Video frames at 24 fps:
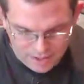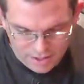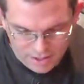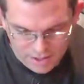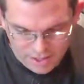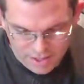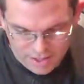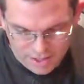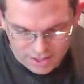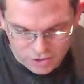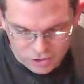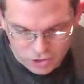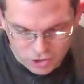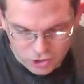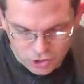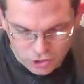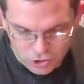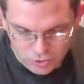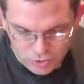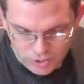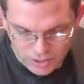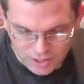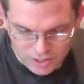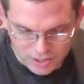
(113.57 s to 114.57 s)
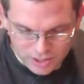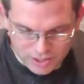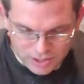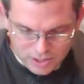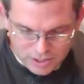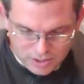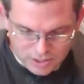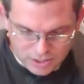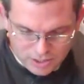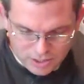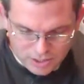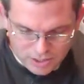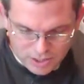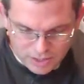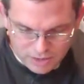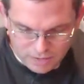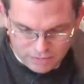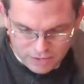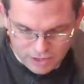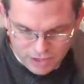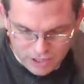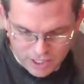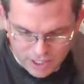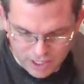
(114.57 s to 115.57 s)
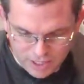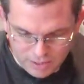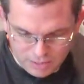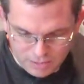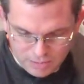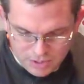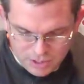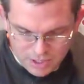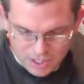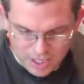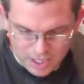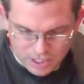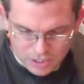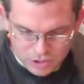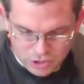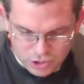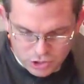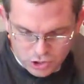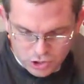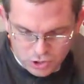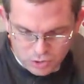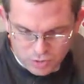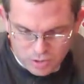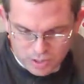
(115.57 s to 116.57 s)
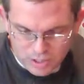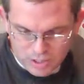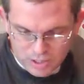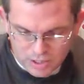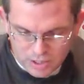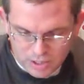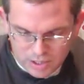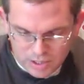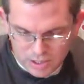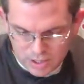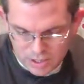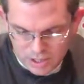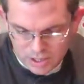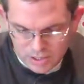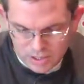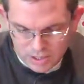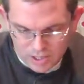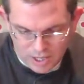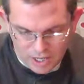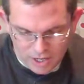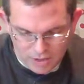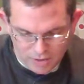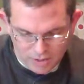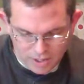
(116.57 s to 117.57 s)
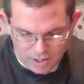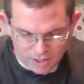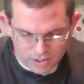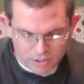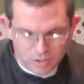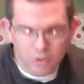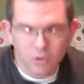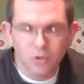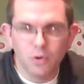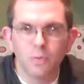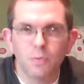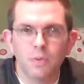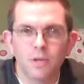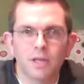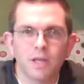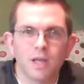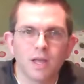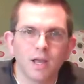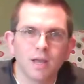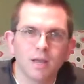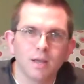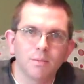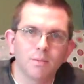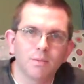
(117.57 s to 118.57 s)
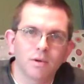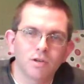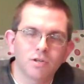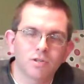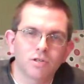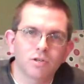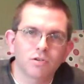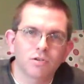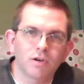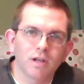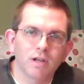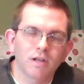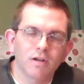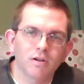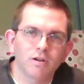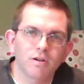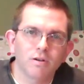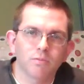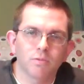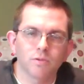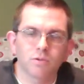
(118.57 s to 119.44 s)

and Judas, the son of James, and Judas Iscariot, who became a traitor.